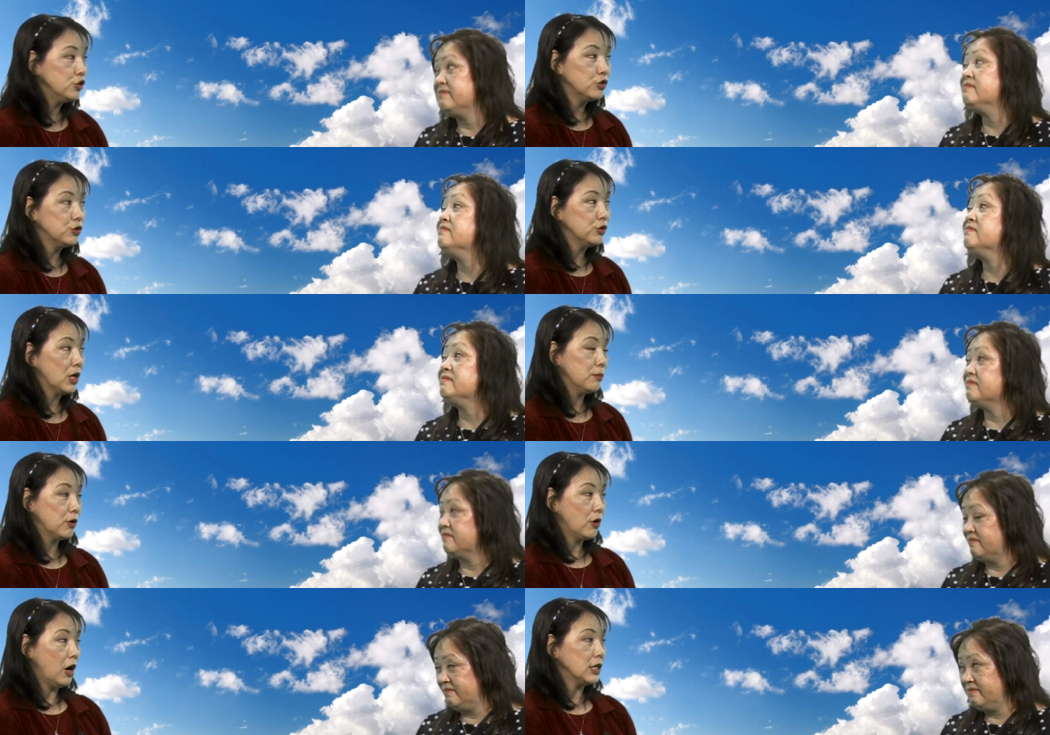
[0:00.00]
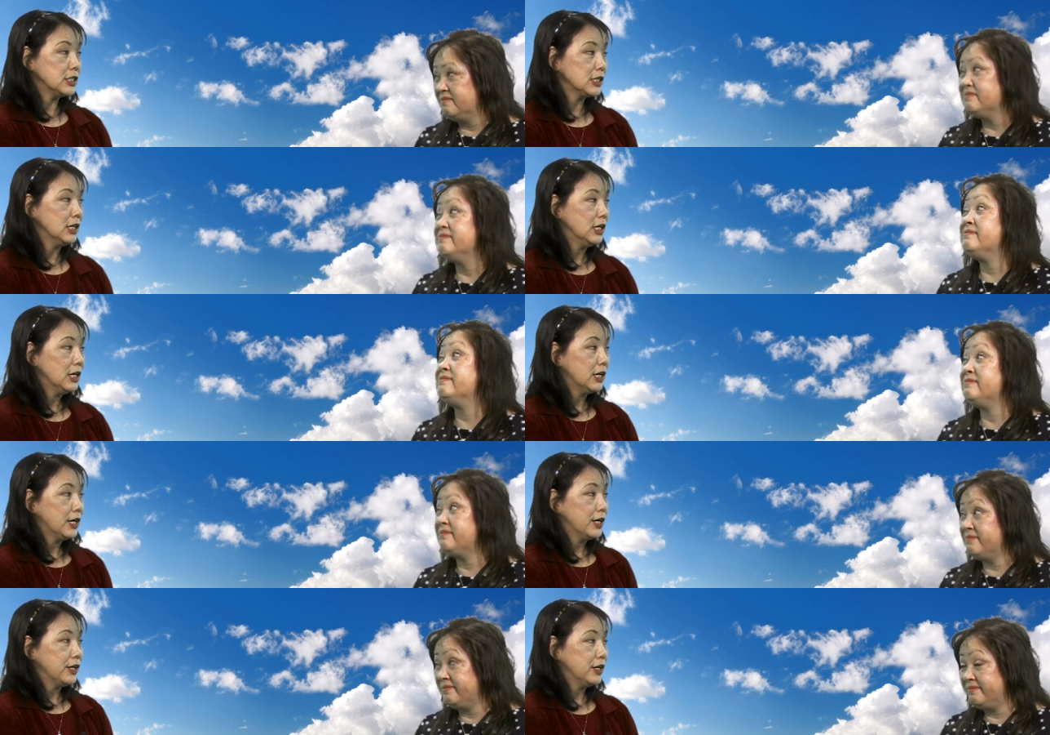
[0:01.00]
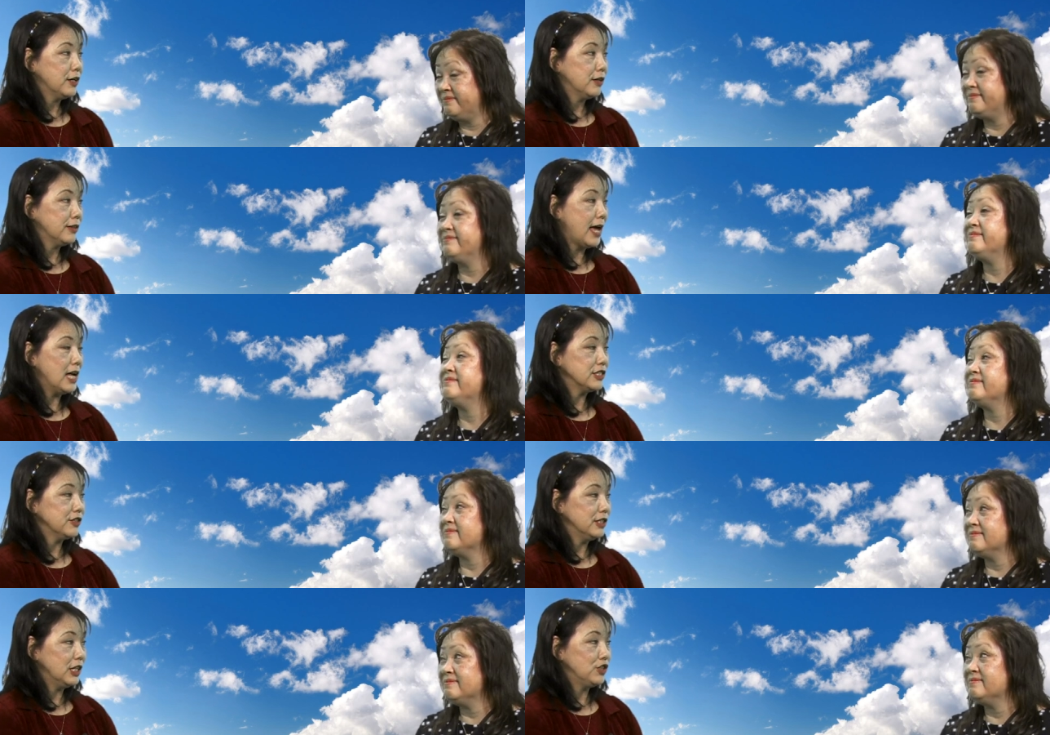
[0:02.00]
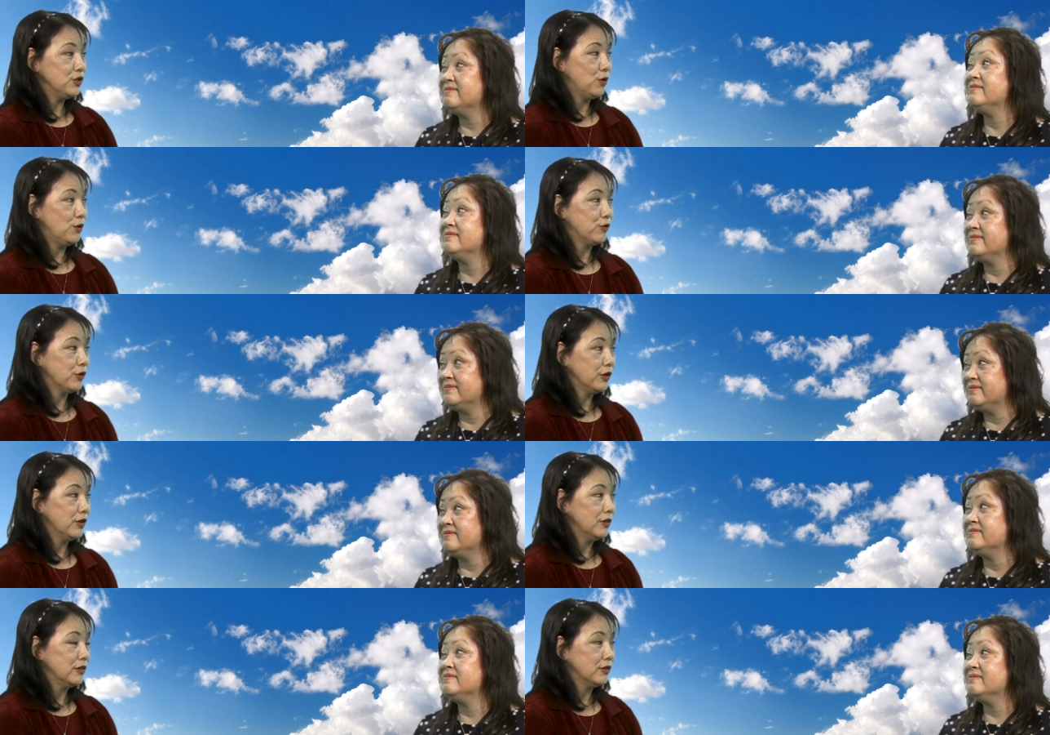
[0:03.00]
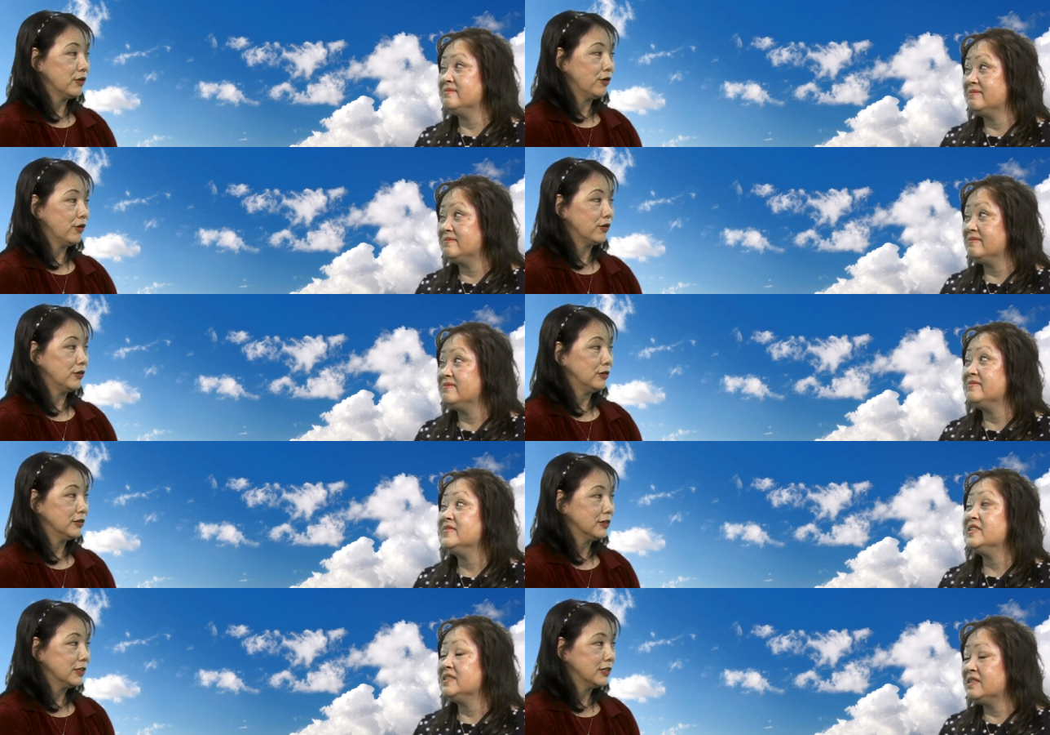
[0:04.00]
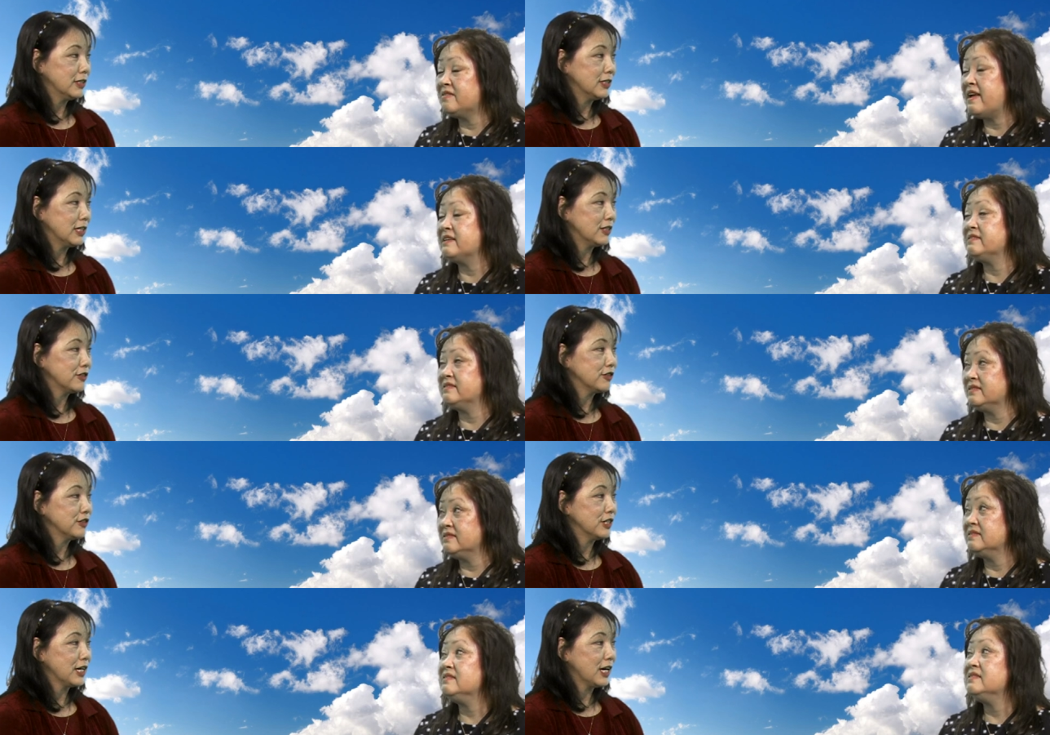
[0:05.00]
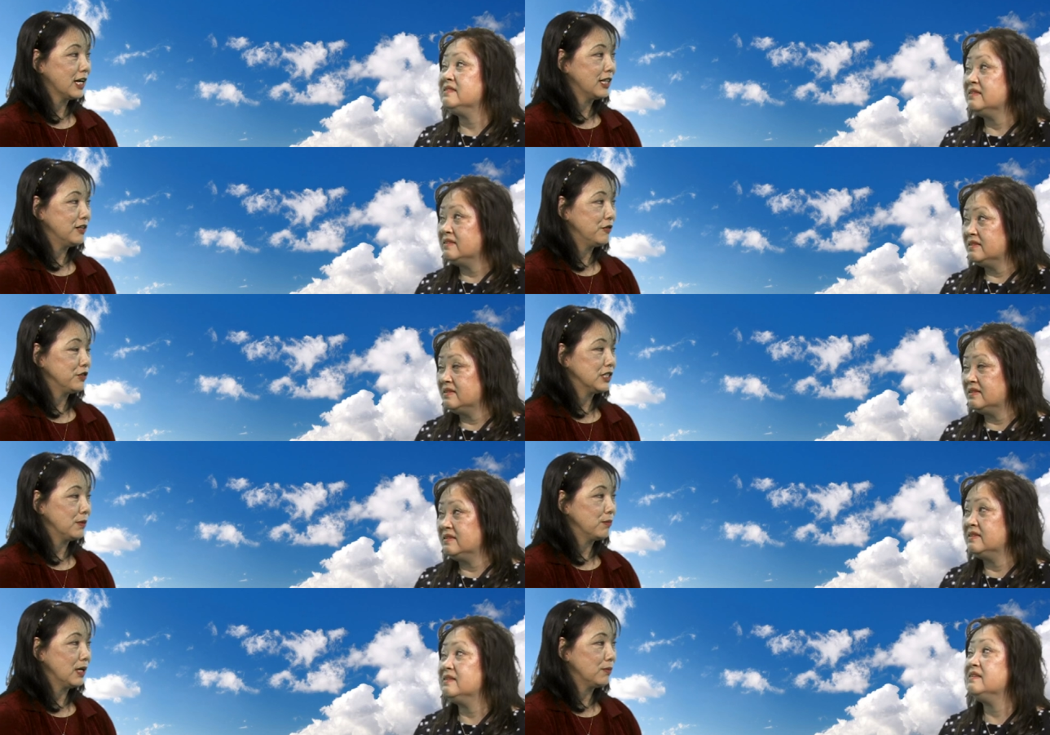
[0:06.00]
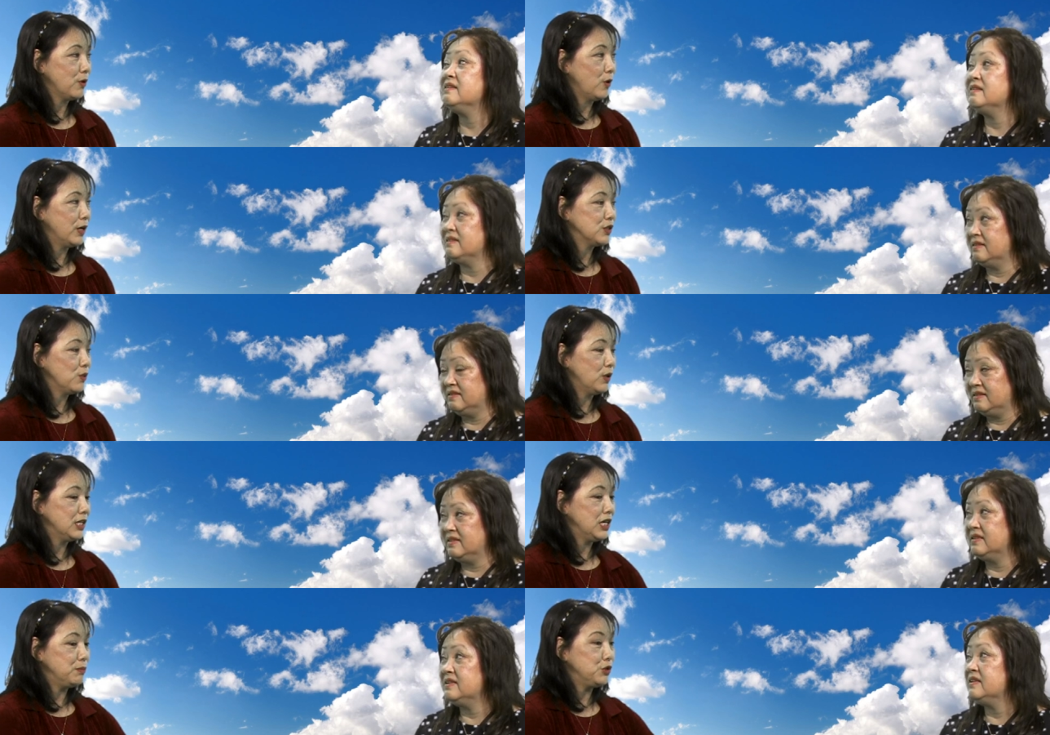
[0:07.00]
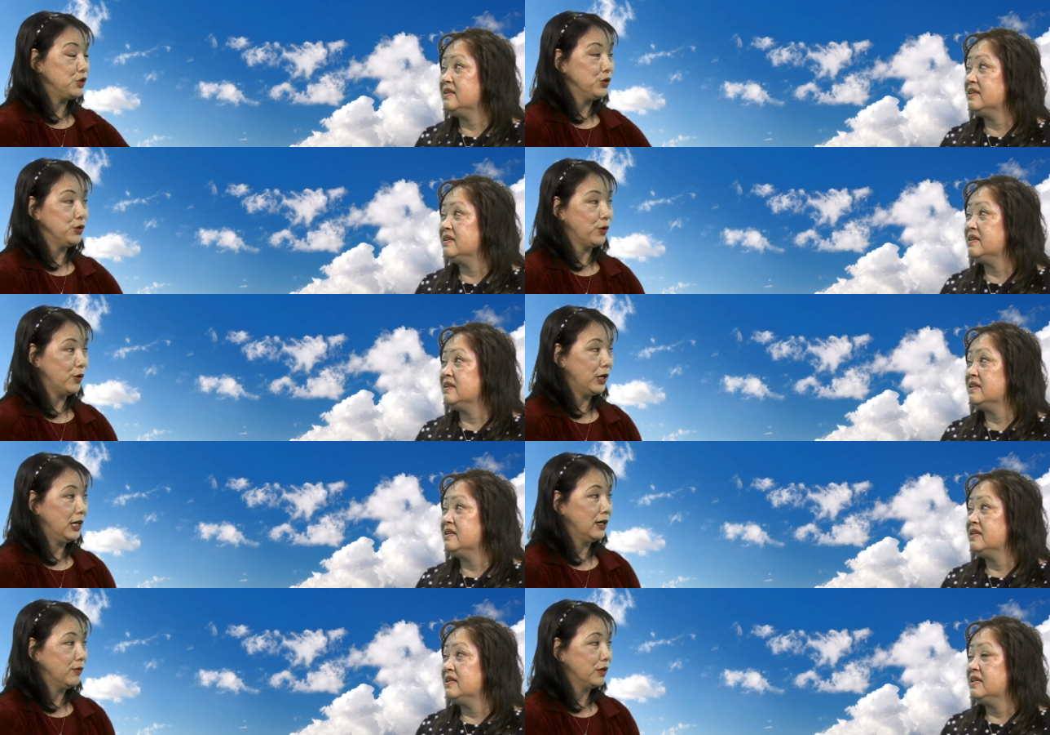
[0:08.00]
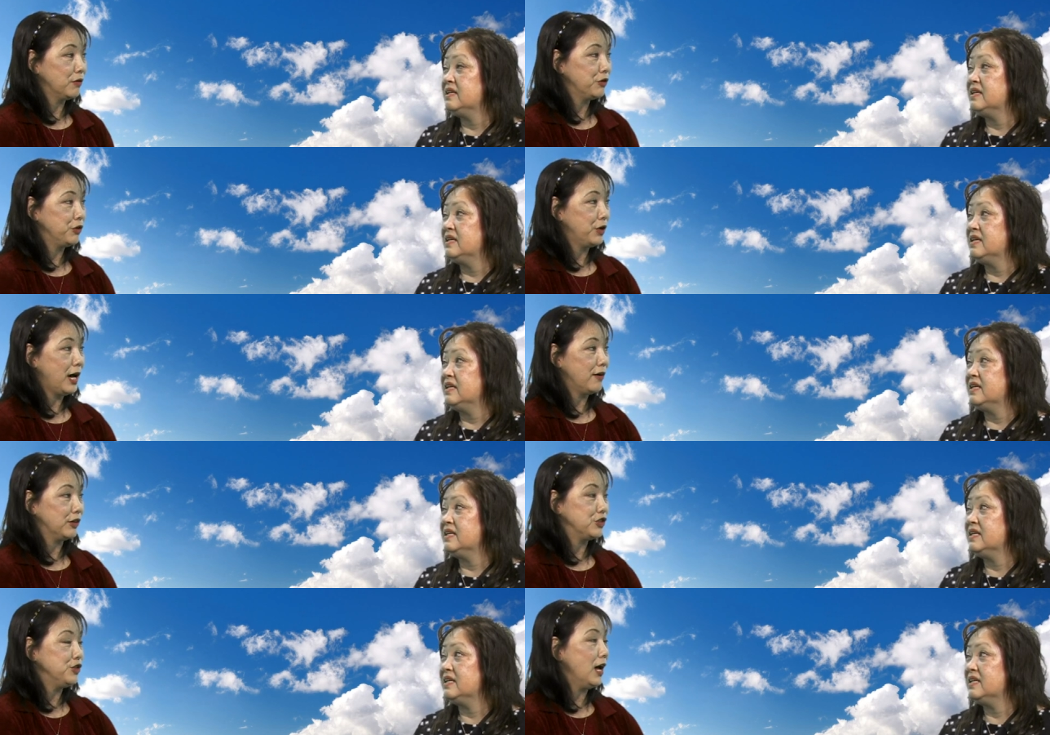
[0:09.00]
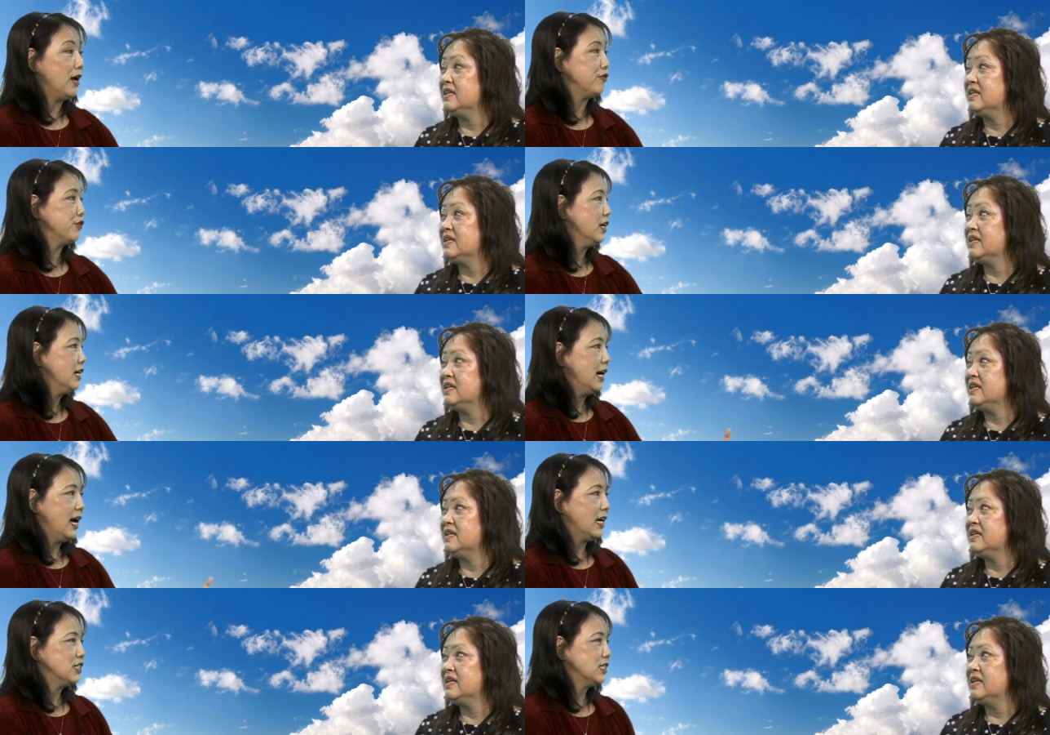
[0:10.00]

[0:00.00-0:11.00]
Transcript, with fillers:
Speaker 1: you come across, you that's going to get you over the hurdle. Correct. Is that true? And then you just kept kept going. So what keeps you going whenever you have because you have had